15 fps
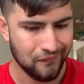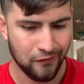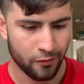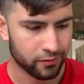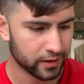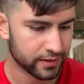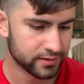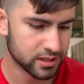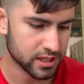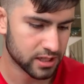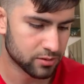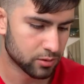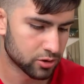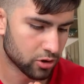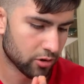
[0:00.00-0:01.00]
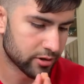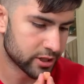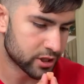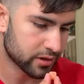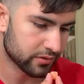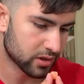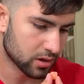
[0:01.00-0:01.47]
Flavours, this one's orange, I
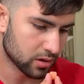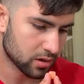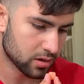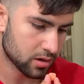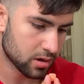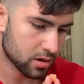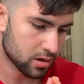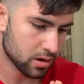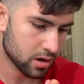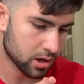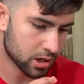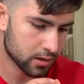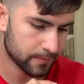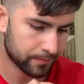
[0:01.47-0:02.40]
think. Yeah.